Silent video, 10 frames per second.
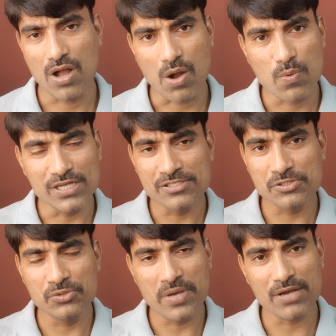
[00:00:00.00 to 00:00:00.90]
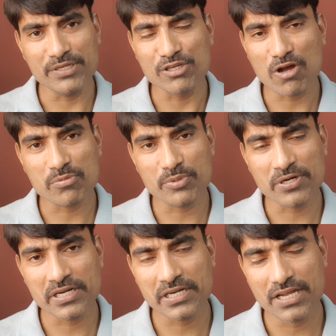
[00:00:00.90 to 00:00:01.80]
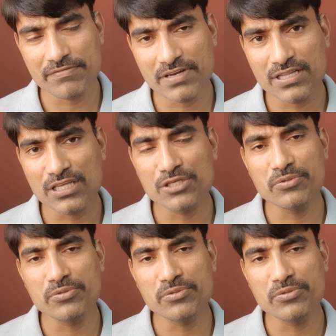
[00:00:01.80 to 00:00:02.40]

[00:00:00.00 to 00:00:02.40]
Once you have incorporated everything,